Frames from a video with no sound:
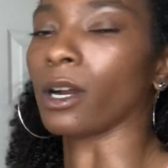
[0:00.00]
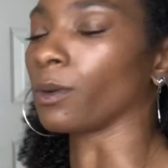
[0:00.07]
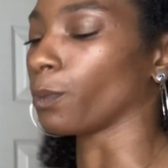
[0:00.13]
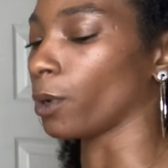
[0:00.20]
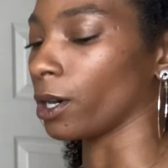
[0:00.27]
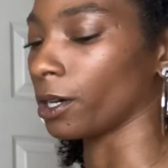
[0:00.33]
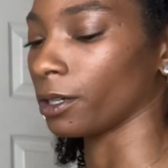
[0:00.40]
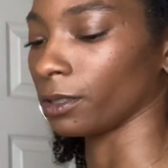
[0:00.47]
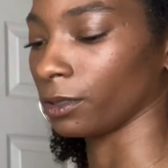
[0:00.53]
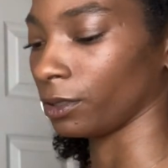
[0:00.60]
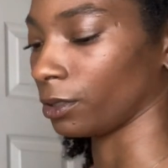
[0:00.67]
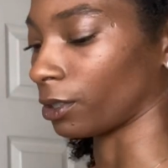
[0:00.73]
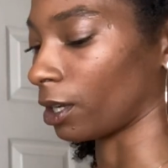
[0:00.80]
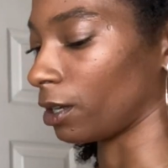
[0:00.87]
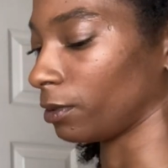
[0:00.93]
our word.
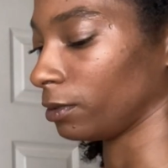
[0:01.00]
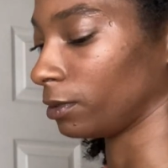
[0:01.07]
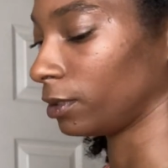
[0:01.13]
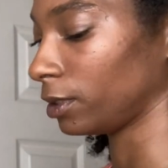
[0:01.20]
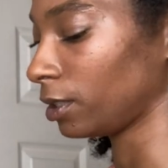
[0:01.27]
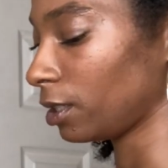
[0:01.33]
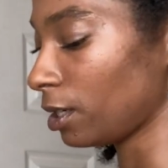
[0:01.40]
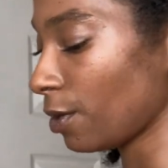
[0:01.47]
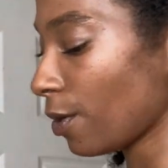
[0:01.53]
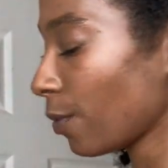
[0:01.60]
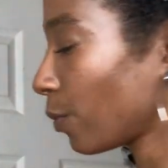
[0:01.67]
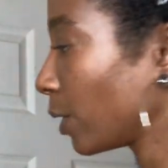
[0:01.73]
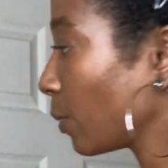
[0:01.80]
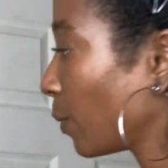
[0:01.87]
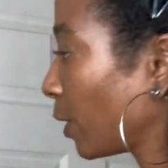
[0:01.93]
So
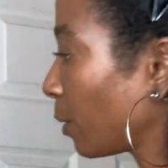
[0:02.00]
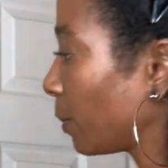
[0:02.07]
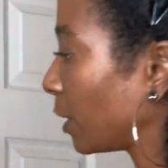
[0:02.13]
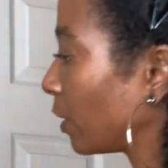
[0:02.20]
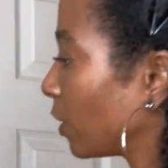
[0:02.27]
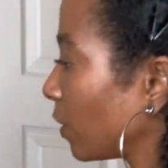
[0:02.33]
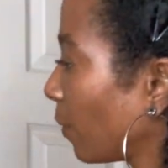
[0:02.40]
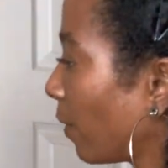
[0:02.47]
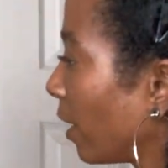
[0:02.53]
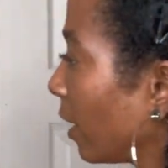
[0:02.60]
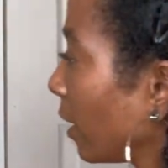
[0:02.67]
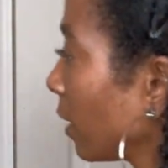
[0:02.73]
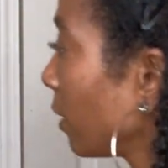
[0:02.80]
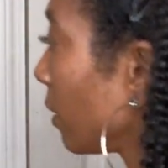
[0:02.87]
we will be doing